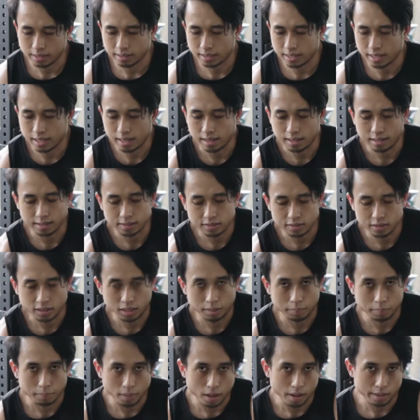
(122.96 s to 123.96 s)
like that. I
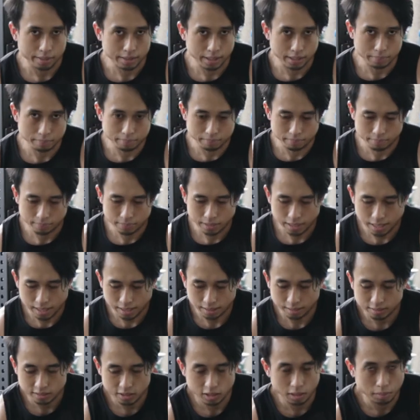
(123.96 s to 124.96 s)
literally bought them.
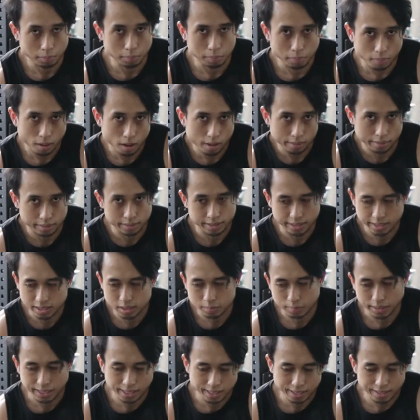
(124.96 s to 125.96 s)
I literally bought
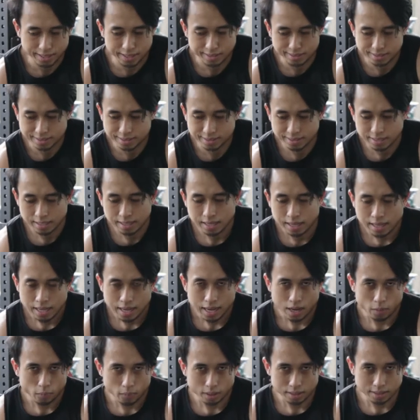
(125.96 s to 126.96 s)
this because
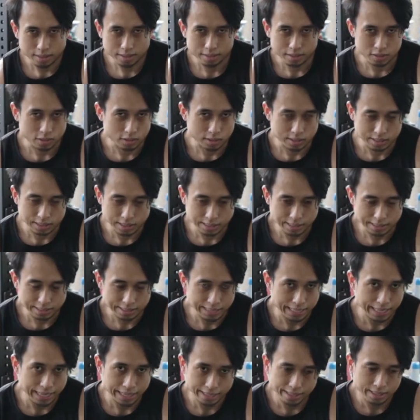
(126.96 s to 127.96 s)
I wanted to see the
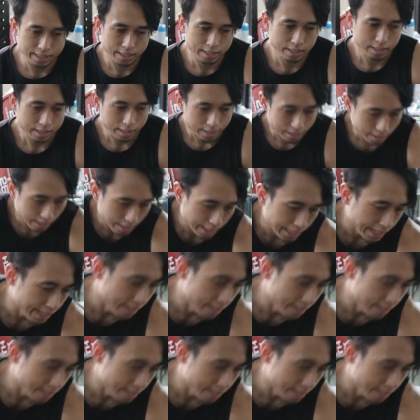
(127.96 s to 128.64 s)
tech. Uh,